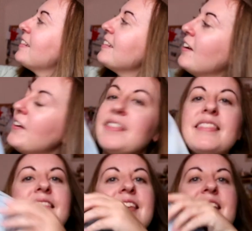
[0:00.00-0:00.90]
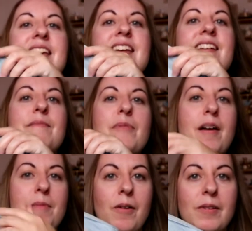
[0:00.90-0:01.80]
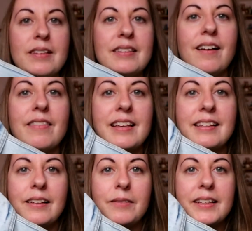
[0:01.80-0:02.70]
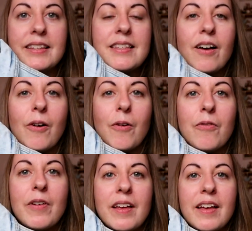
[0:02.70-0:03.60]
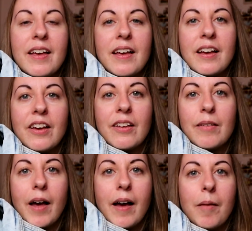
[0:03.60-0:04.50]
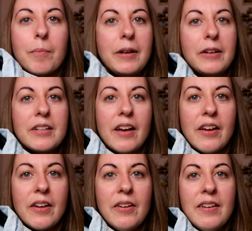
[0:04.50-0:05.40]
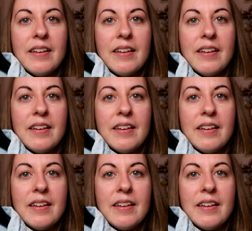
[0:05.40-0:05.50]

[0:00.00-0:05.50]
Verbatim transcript: So the Primark ones are these little ones of um, Pluto,